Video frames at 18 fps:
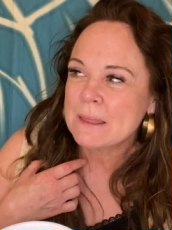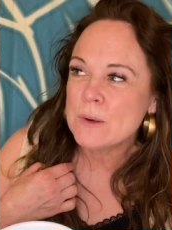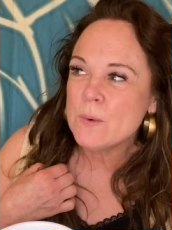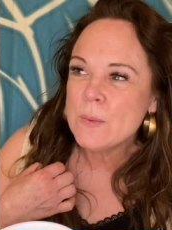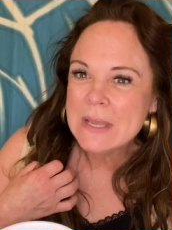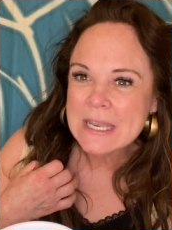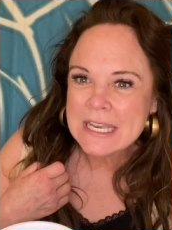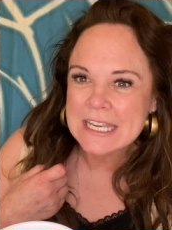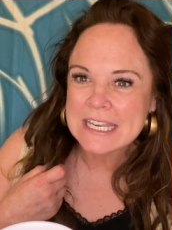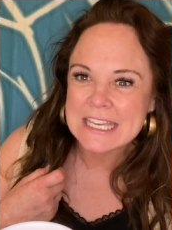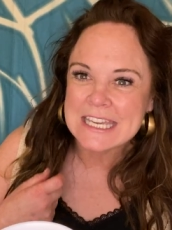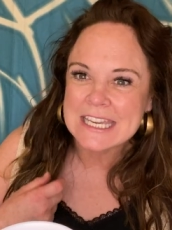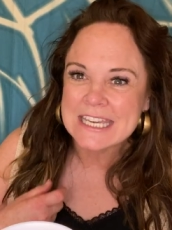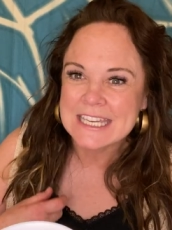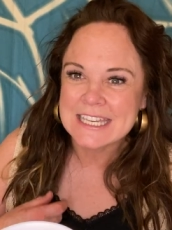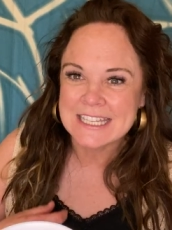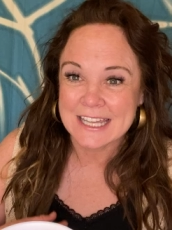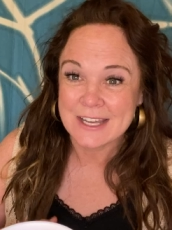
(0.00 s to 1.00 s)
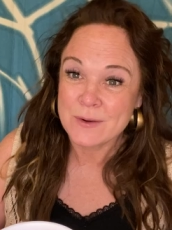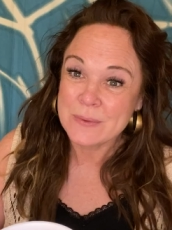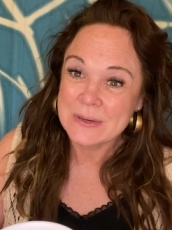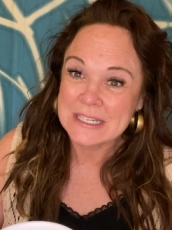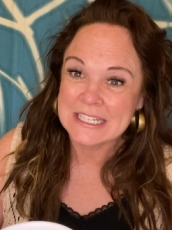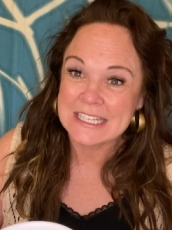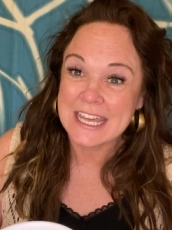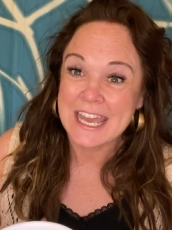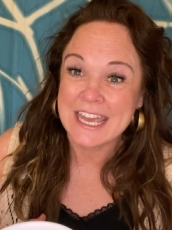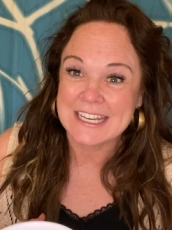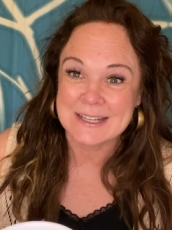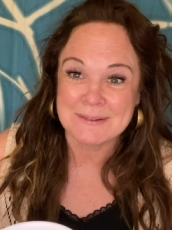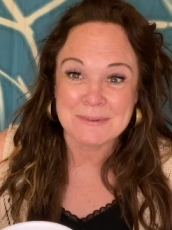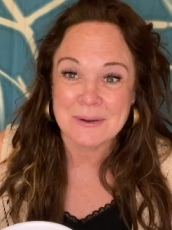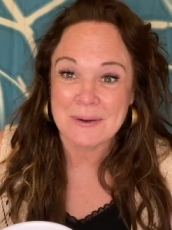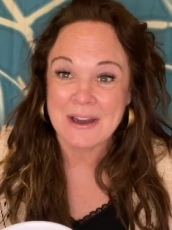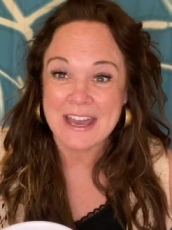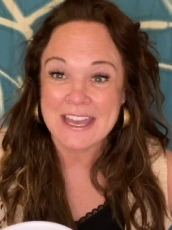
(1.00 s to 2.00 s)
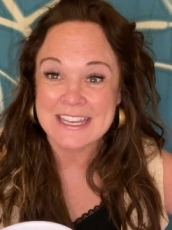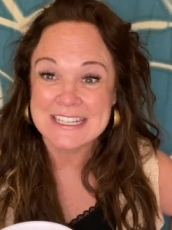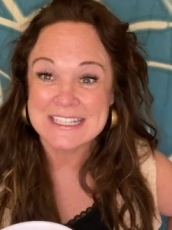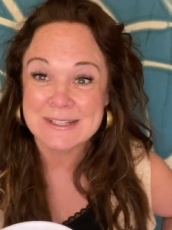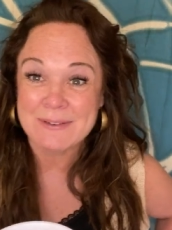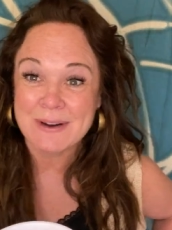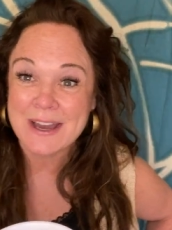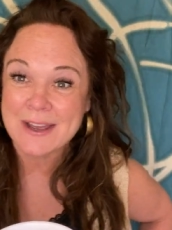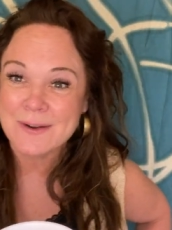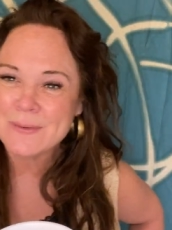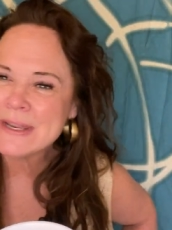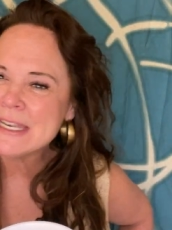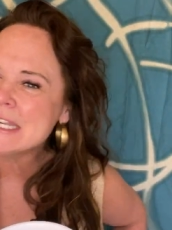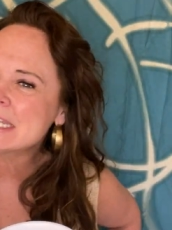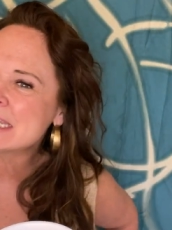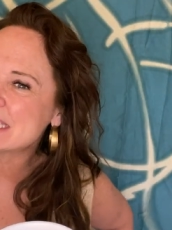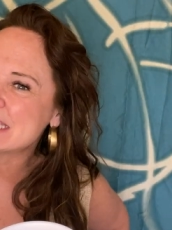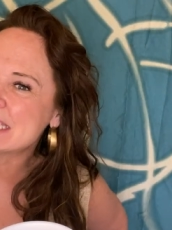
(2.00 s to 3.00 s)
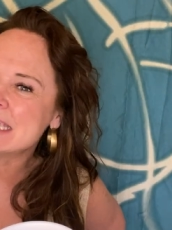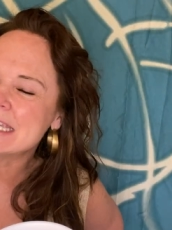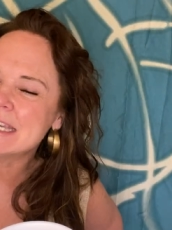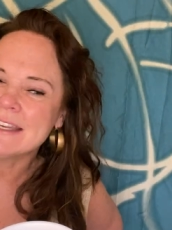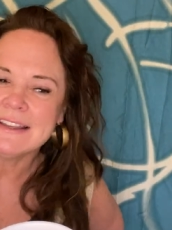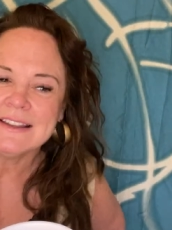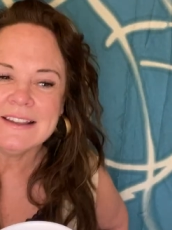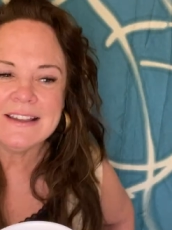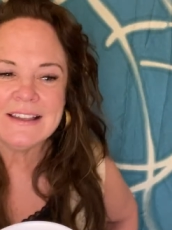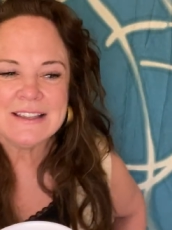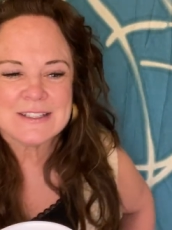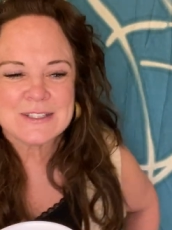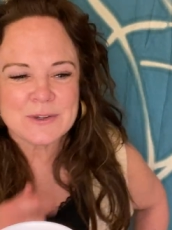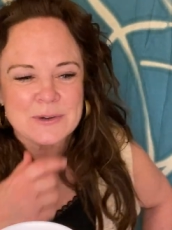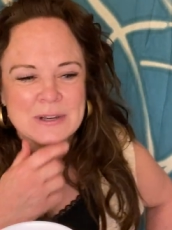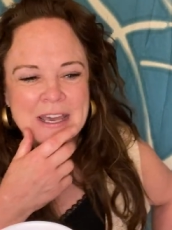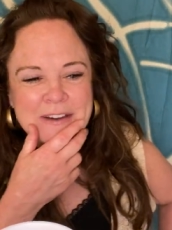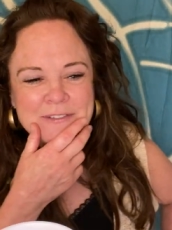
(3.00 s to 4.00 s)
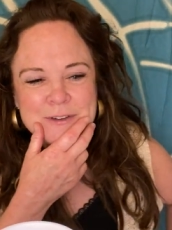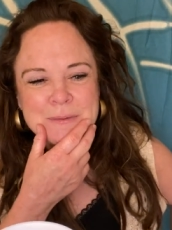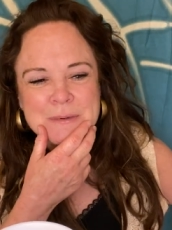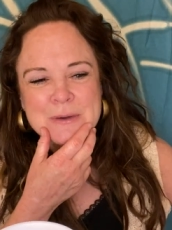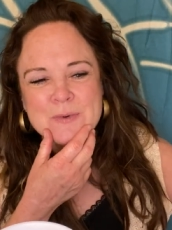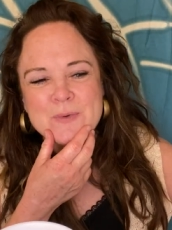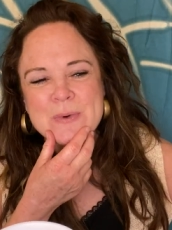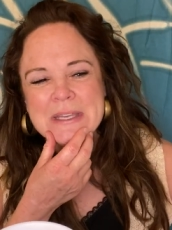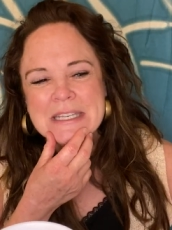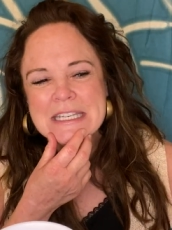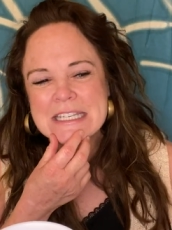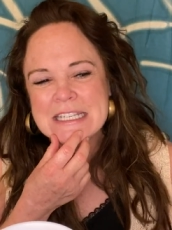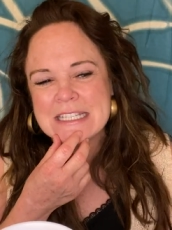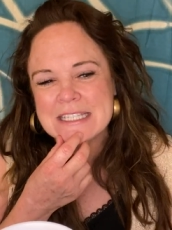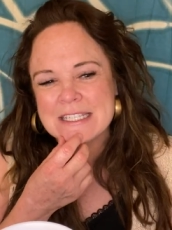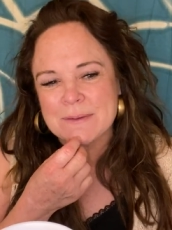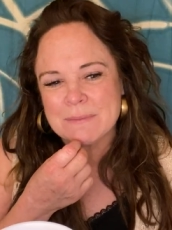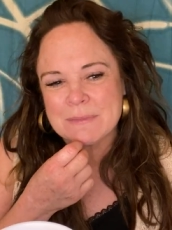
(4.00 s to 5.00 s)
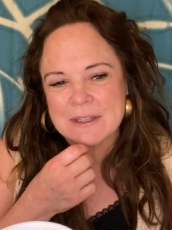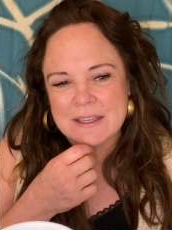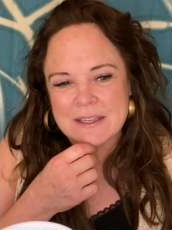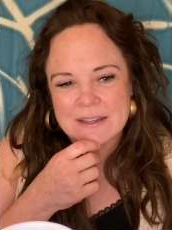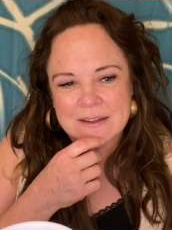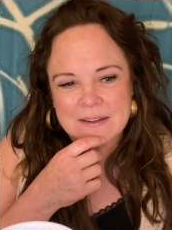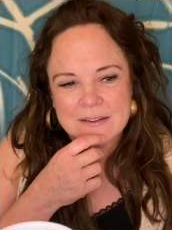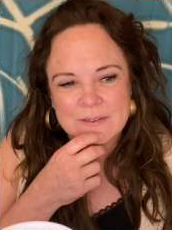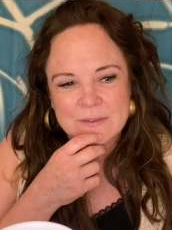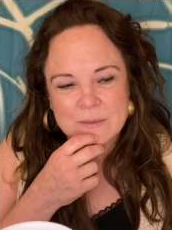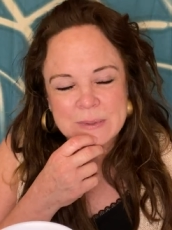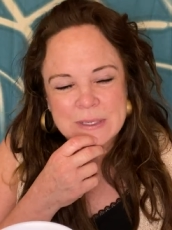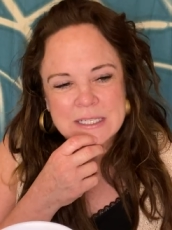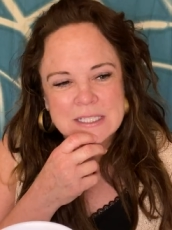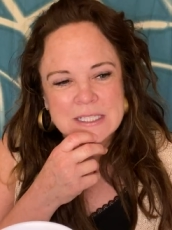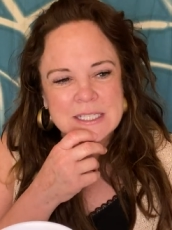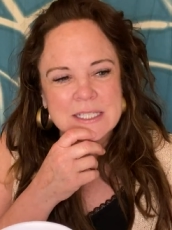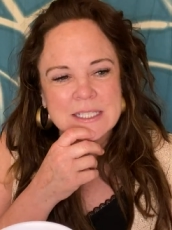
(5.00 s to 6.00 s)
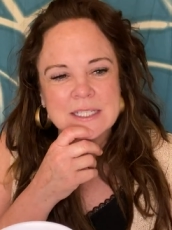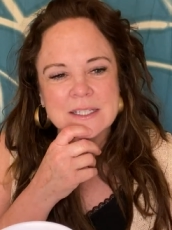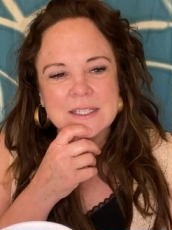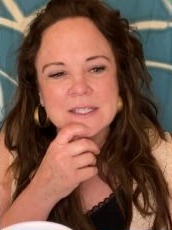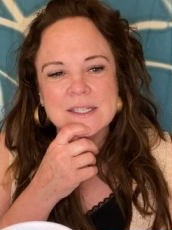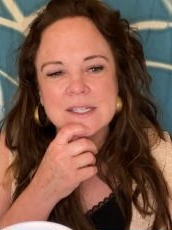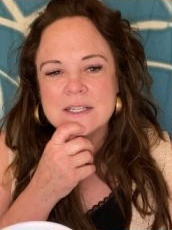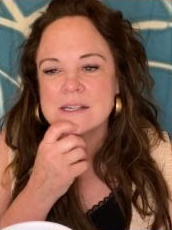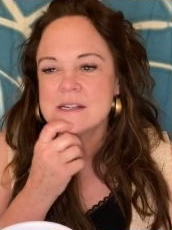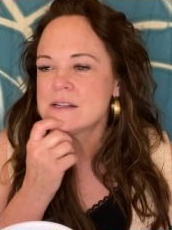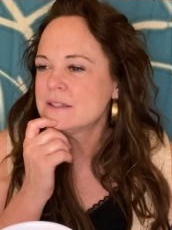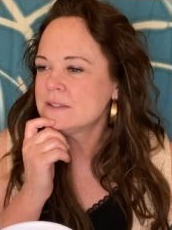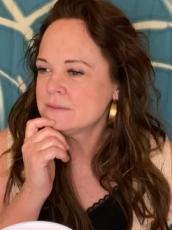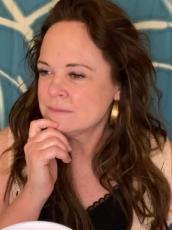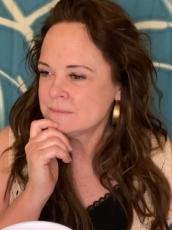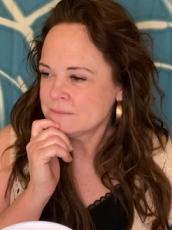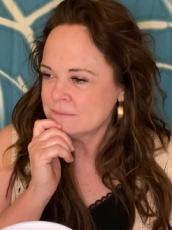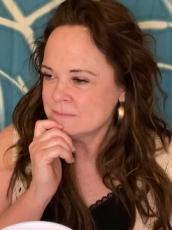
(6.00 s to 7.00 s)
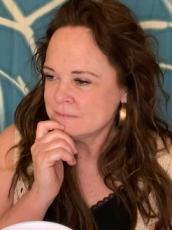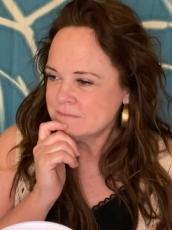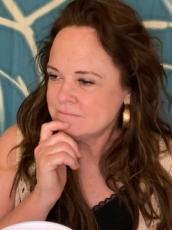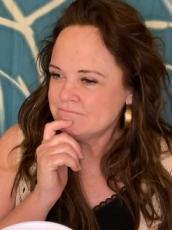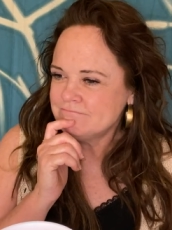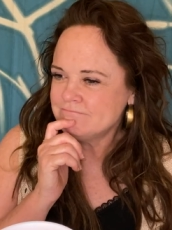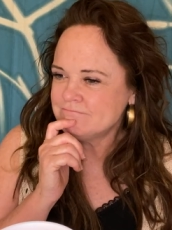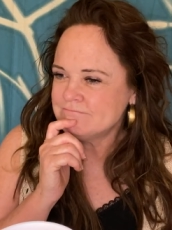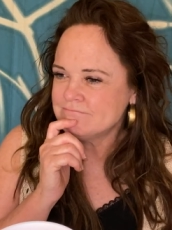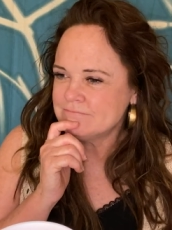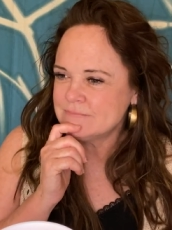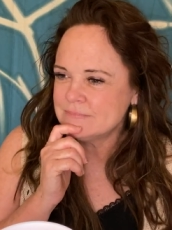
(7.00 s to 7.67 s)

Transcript: Windy, like a windy day, W-I-N-D-Y, windy. So it would have to be windy something. Windy, hmm.